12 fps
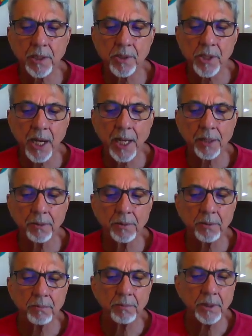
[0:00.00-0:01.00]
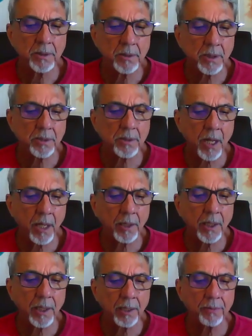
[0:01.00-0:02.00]
the child does not
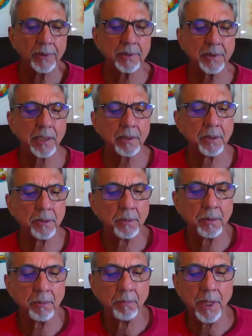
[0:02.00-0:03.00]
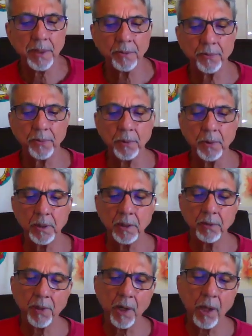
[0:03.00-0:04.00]
have a subtle mind fully
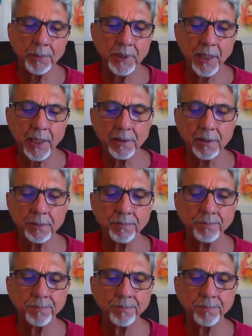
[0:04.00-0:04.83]
developed yet.